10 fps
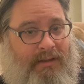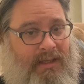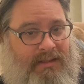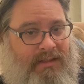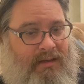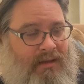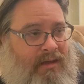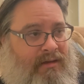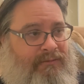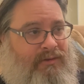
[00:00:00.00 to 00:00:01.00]
Like, yeah,
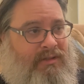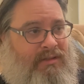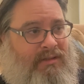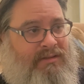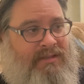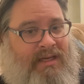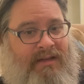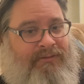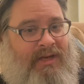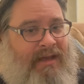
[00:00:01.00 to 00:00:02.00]
I didn't
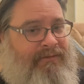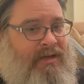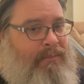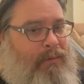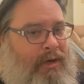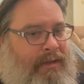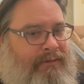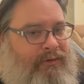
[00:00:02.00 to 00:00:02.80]
even have any money